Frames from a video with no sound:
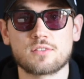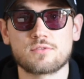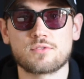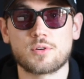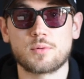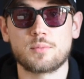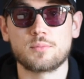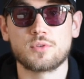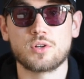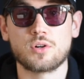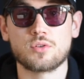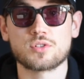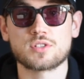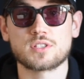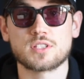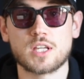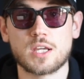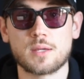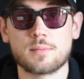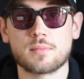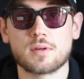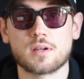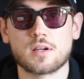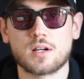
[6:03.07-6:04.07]
from those
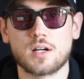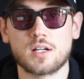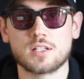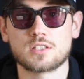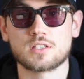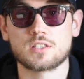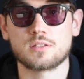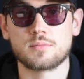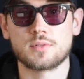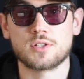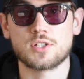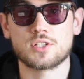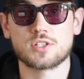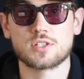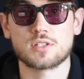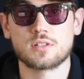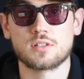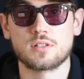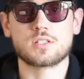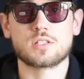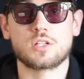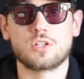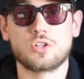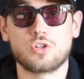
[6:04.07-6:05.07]
same customers.
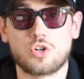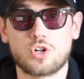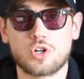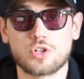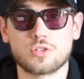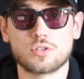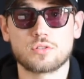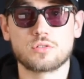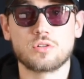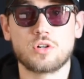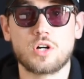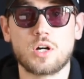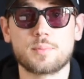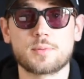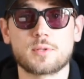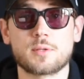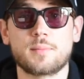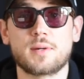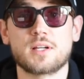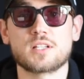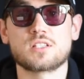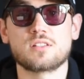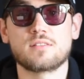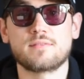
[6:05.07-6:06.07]
In order to
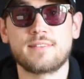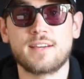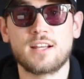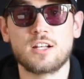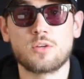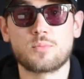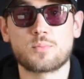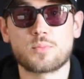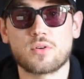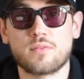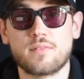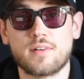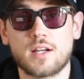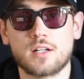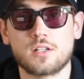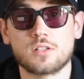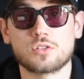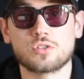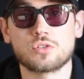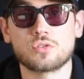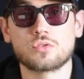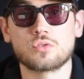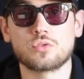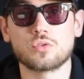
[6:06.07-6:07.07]
optimize the value provided
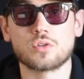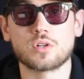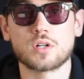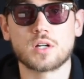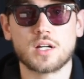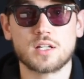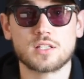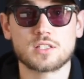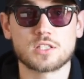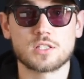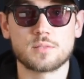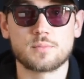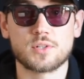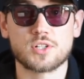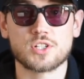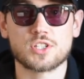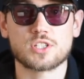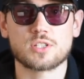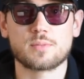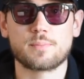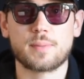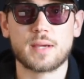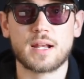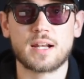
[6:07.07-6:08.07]
to
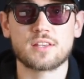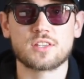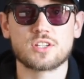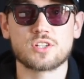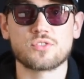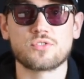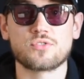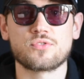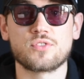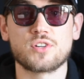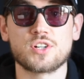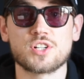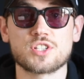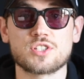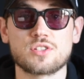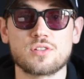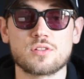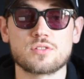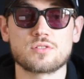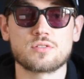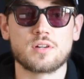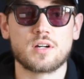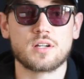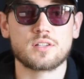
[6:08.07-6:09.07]
customers, Palantir first needs
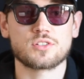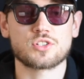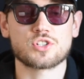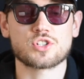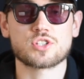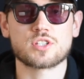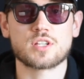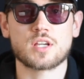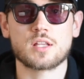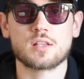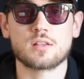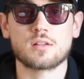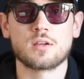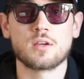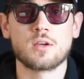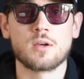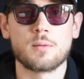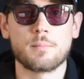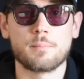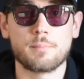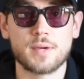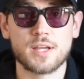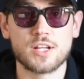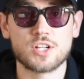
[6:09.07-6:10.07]
to understand
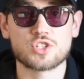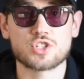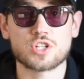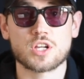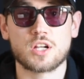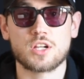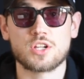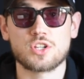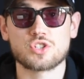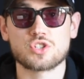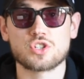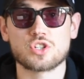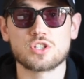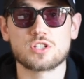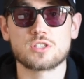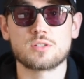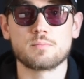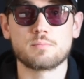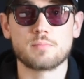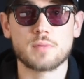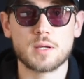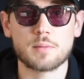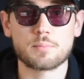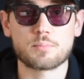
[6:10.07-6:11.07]
main challenges,
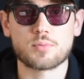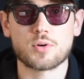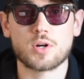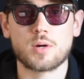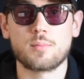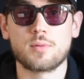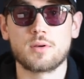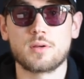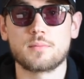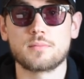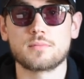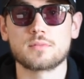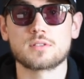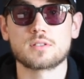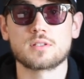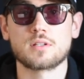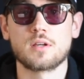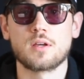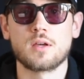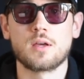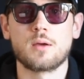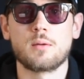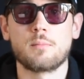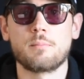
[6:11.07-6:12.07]
main problems,
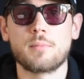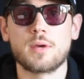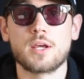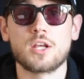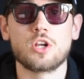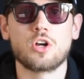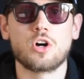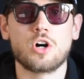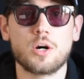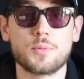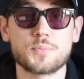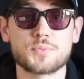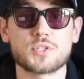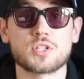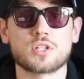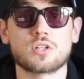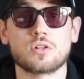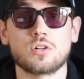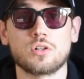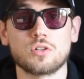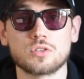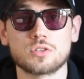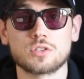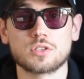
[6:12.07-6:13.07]
main
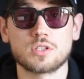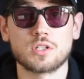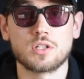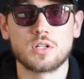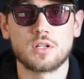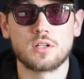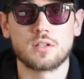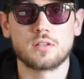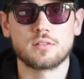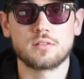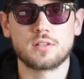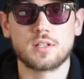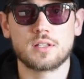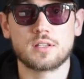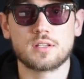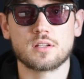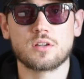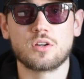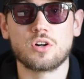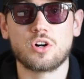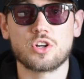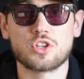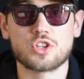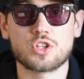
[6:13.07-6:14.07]
obstacles that
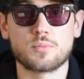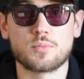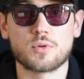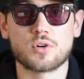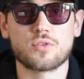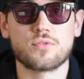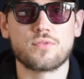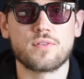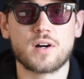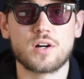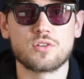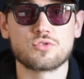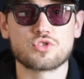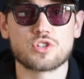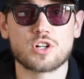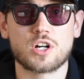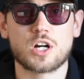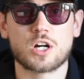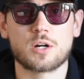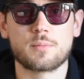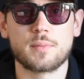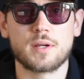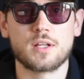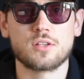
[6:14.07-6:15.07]
Gotham or Foundry
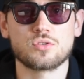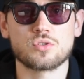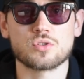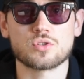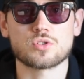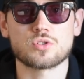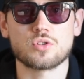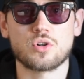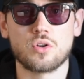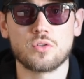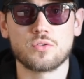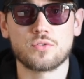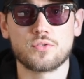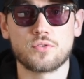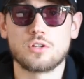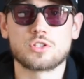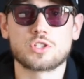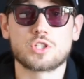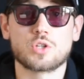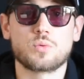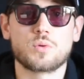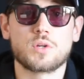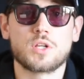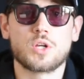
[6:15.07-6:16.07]
are meant to solve.
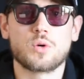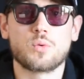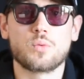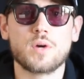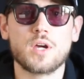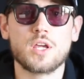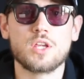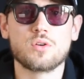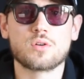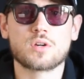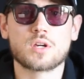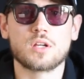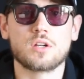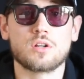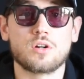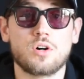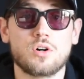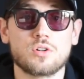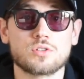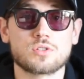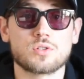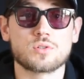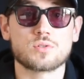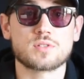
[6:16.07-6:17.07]
So in a way, you can
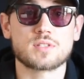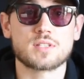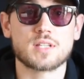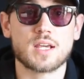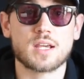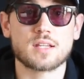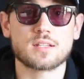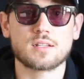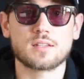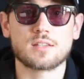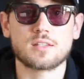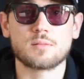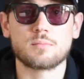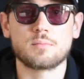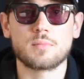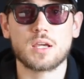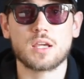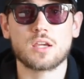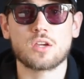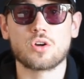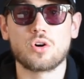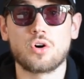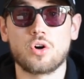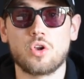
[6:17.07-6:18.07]
also say that the
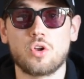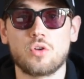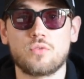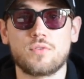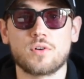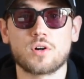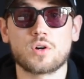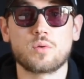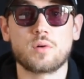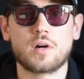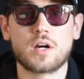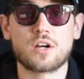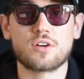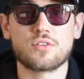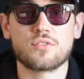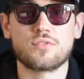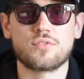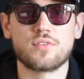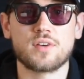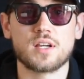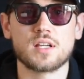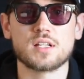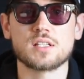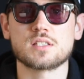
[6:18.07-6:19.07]
main goal of acquire
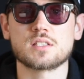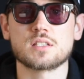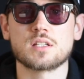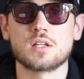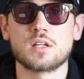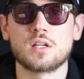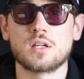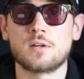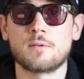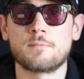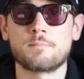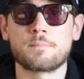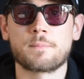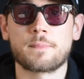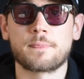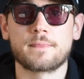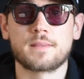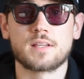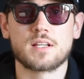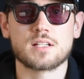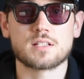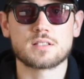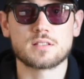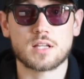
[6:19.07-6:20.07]
phase
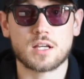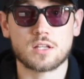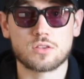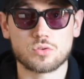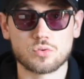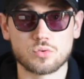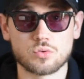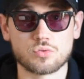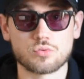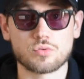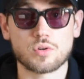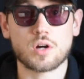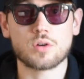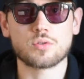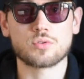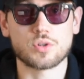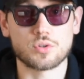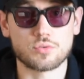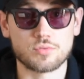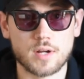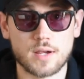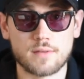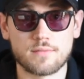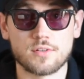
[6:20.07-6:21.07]
is not to grow the
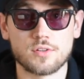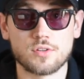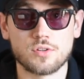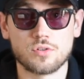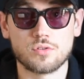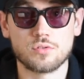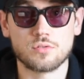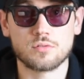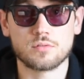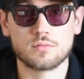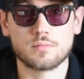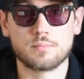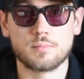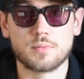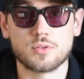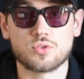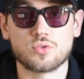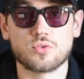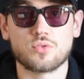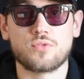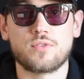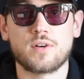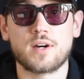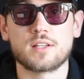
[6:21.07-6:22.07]
revenue, but to
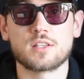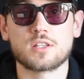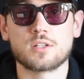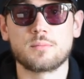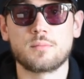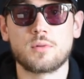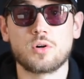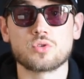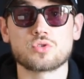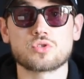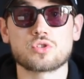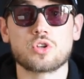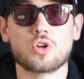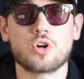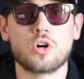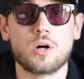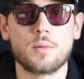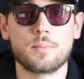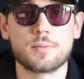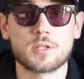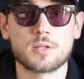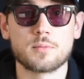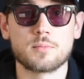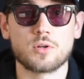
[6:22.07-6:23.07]
find the most
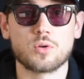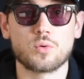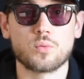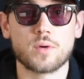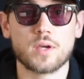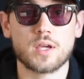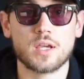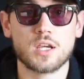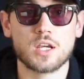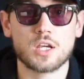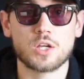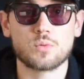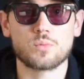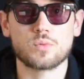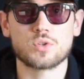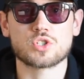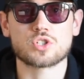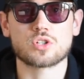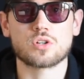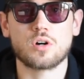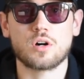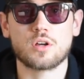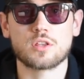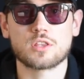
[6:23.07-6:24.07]
optimal way in which
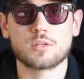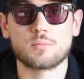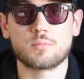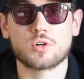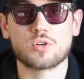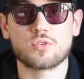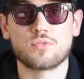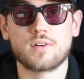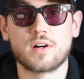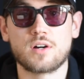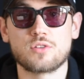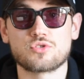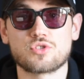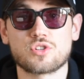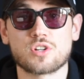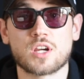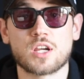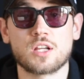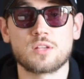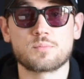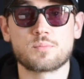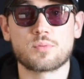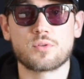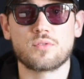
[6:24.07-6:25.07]
Gotham or Foundry
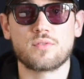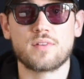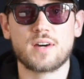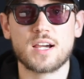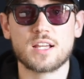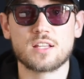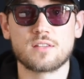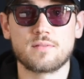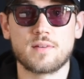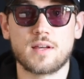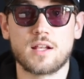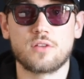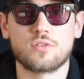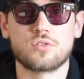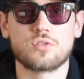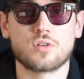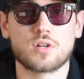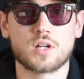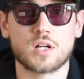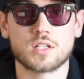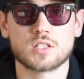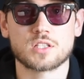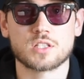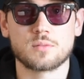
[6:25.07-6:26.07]
can provide value to
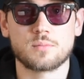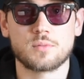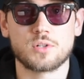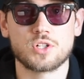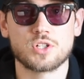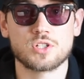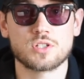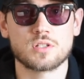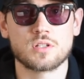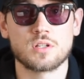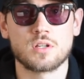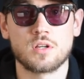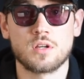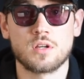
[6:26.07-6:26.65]
customers,